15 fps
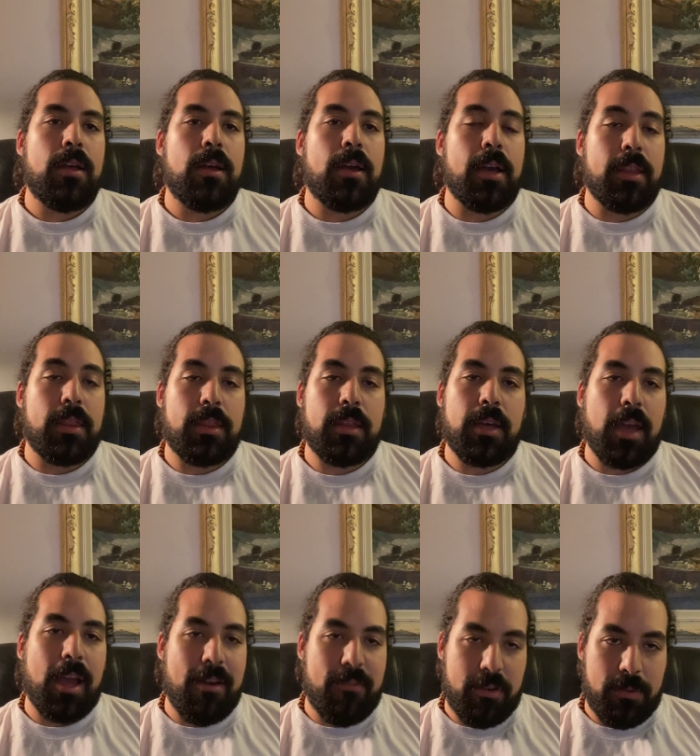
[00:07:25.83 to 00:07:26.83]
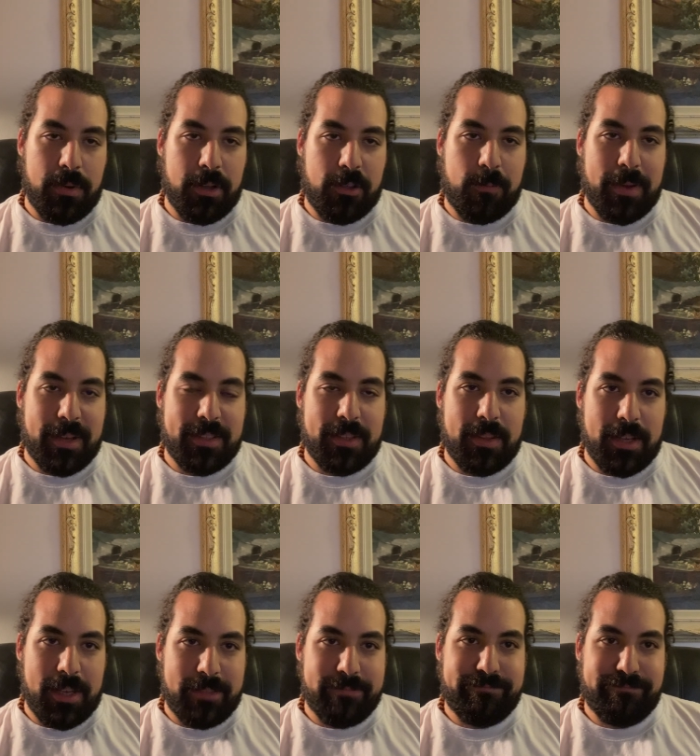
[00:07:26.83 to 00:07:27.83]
I think everyone expected that.